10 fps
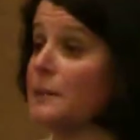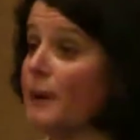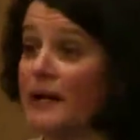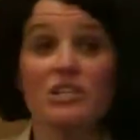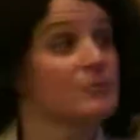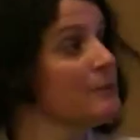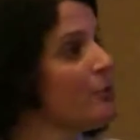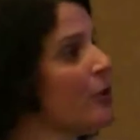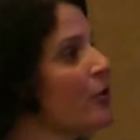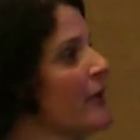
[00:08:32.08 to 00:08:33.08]
punishment
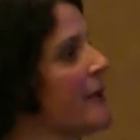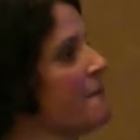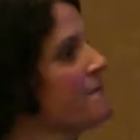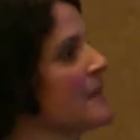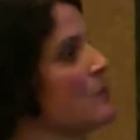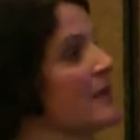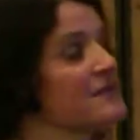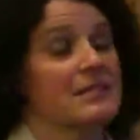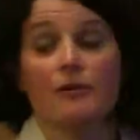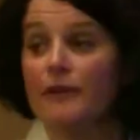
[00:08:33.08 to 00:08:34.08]
program. We have
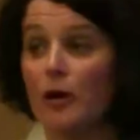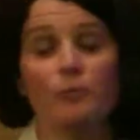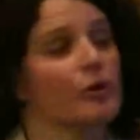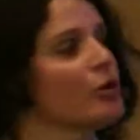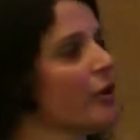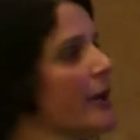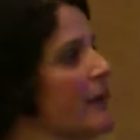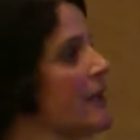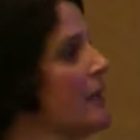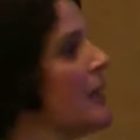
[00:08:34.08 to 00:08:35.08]
self-help
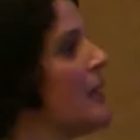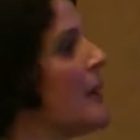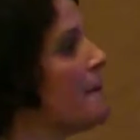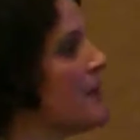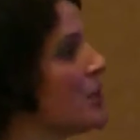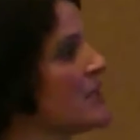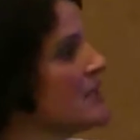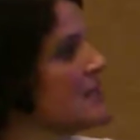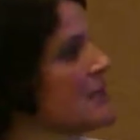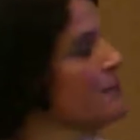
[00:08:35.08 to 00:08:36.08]
programming, peer assistant